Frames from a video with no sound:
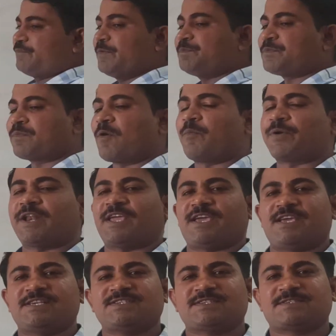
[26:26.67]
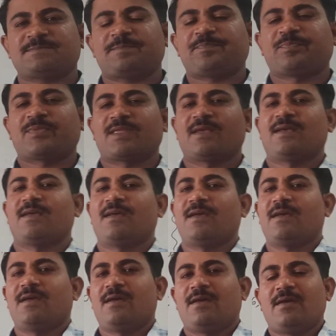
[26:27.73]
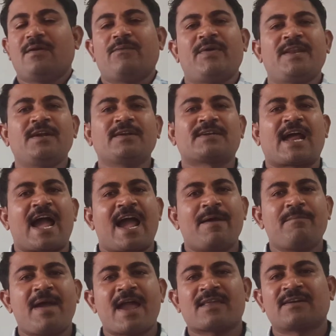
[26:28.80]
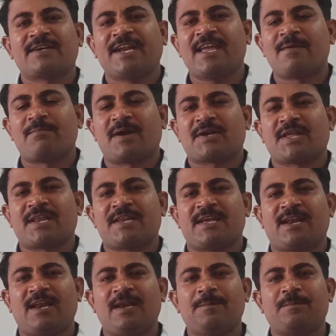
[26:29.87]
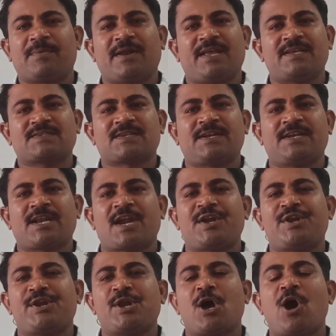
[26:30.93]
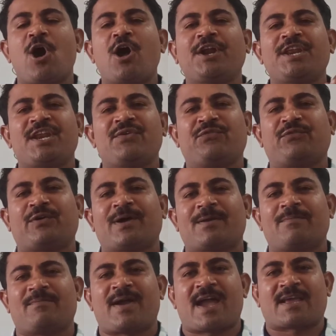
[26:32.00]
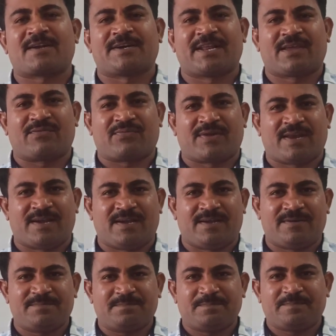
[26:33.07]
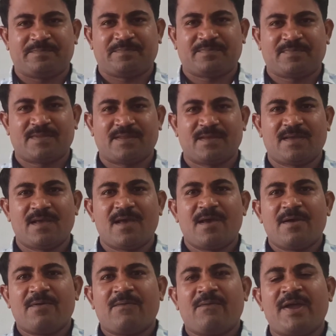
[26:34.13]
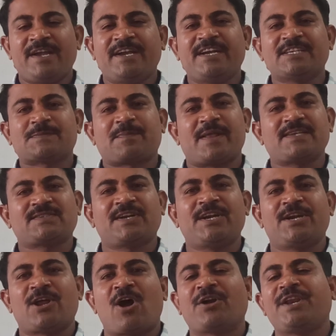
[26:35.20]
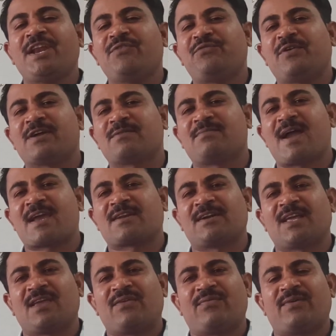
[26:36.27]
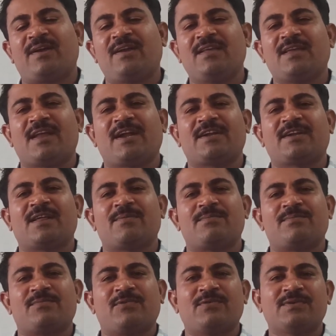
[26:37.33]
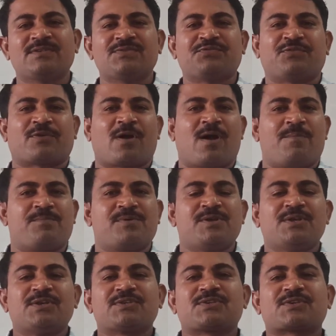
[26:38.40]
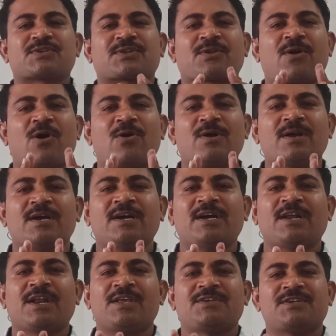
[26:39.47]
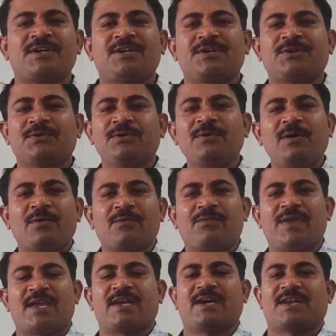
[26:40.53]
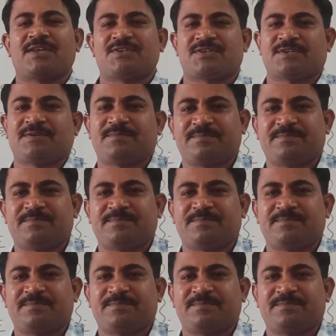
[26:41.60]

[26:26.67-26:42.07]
Fifth property is when a diamagnetic material placed in a non-uniform magnetic field. When it is placed in non-uniform magnetic field, it moves from stronger region to weaker region.